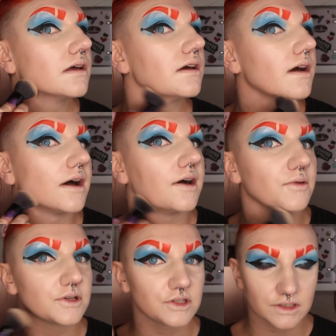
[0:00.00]

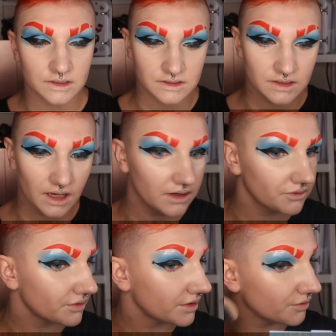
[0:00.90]
which is kind
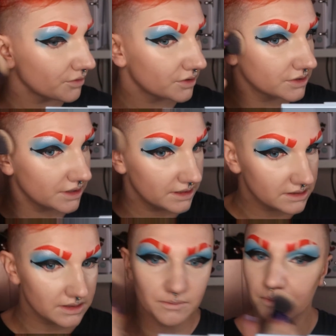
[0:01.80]
of
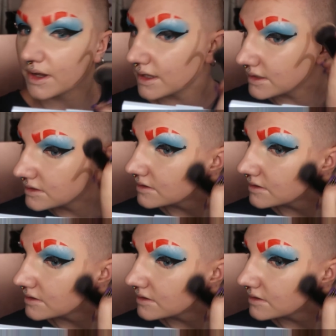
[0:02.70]
unfortunate, but